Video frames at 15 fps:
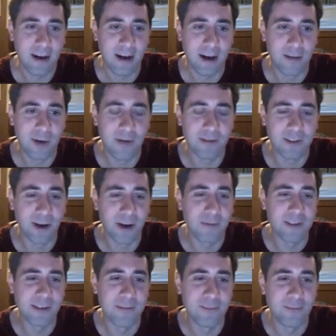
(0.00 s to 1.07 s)
But it was
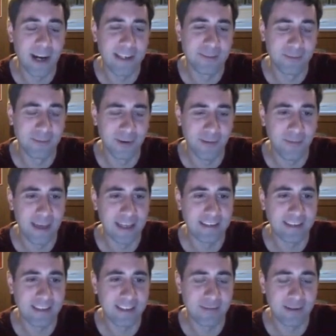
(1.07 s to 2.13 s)
almost impossible to
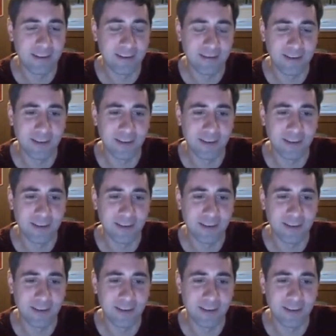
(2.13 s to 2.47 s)
miss. Let's be clear.